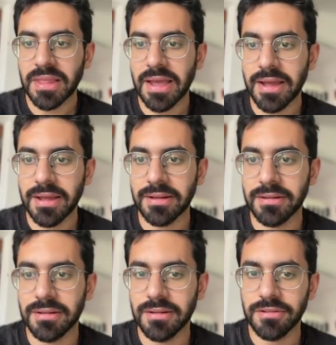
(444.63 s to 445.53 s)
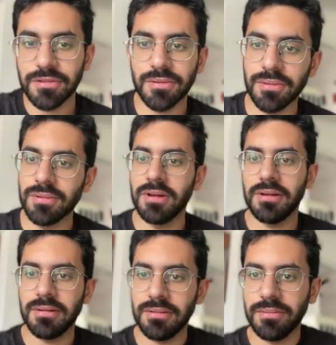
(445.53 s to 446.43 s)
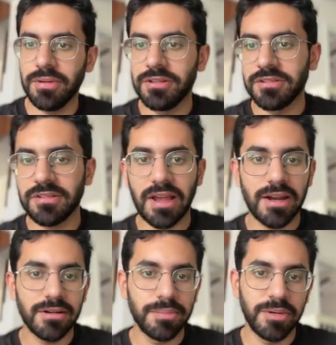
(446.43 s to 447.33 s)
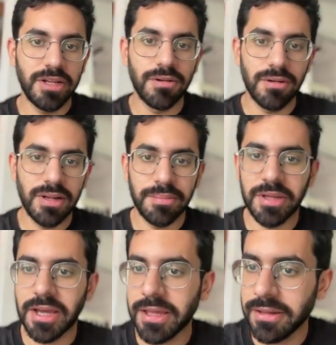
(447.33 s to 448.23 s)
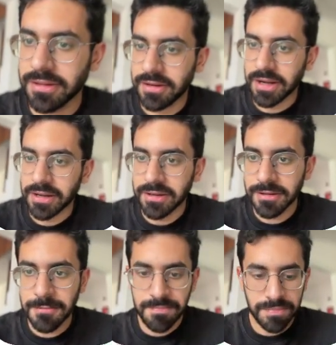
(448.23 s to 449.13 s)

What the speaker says: And so we'll just add a pre-call API right here.